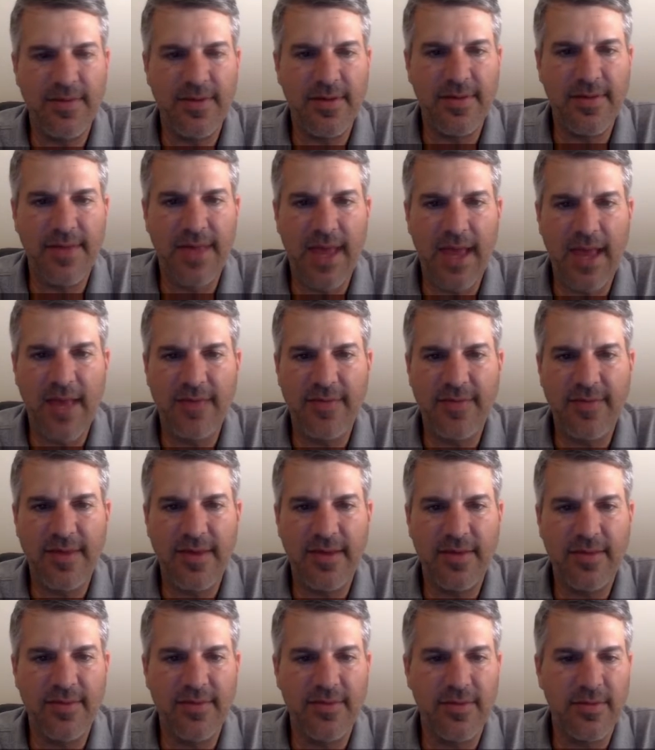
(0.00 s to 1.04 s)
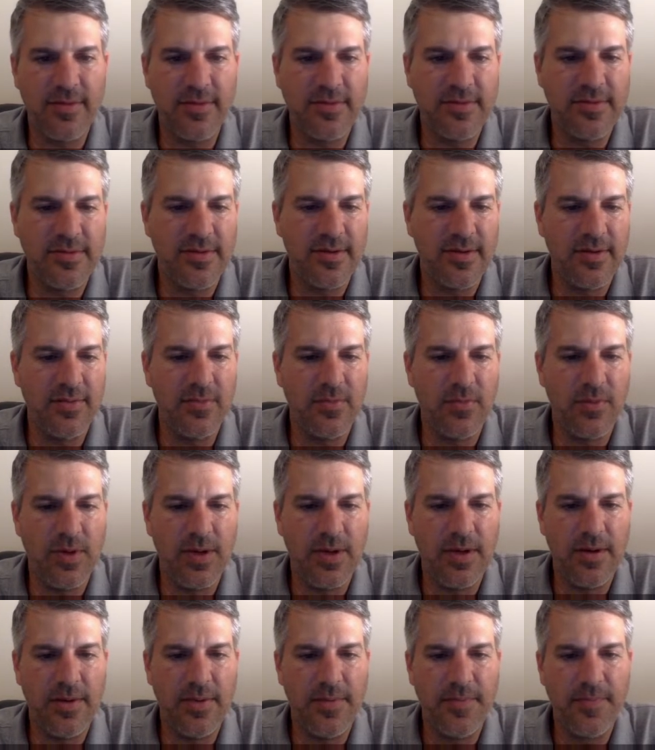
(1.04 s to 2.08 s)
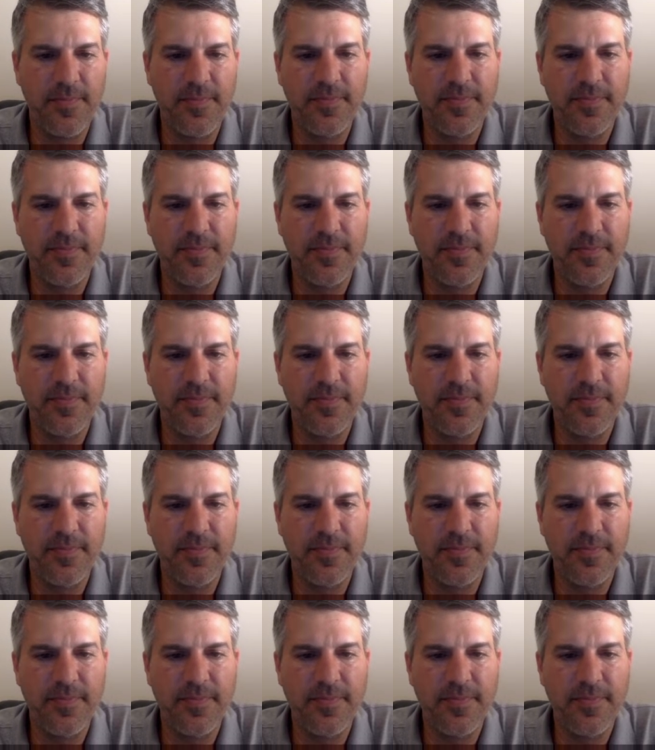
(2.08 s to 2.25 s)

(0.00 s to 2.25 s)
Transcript: in the Aztec search as well.